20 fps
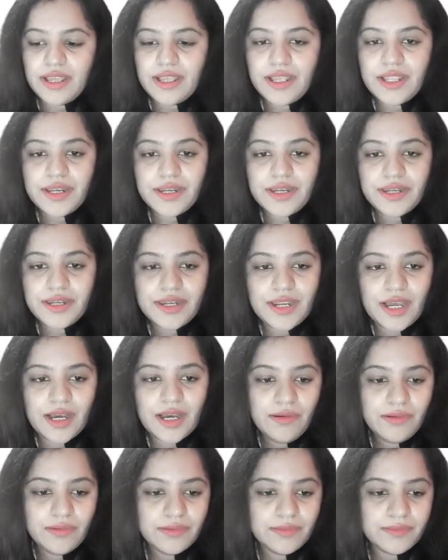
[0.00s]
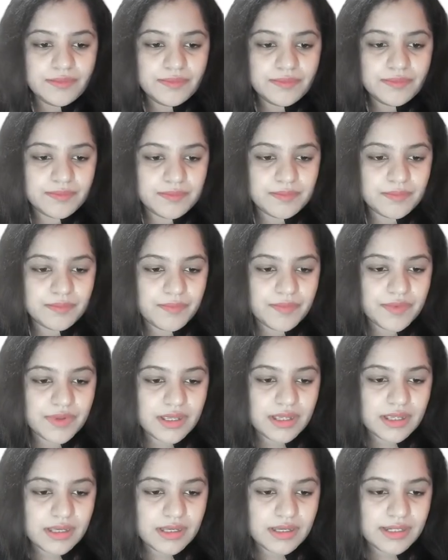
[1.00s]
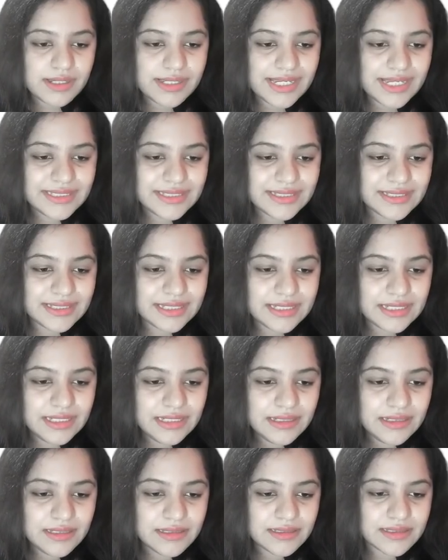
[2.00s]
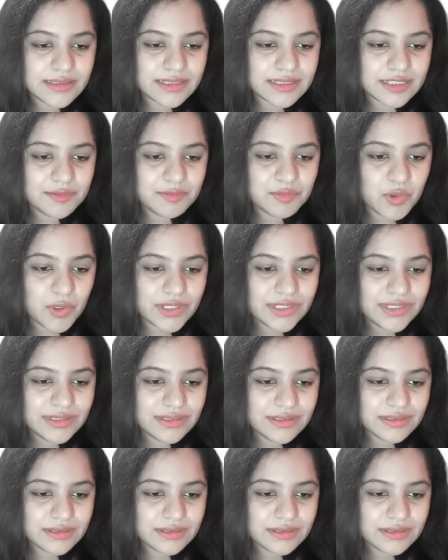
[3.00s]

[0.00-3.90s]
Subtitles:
Now let's see certain points.